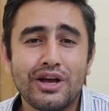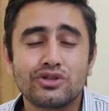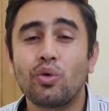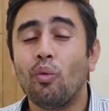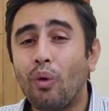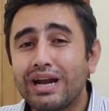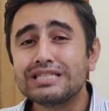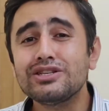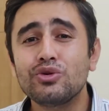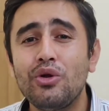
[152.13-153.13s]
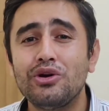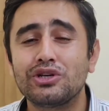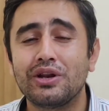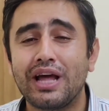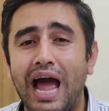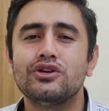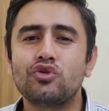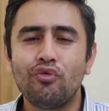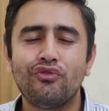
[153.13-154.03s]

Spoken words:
So what is the solution? So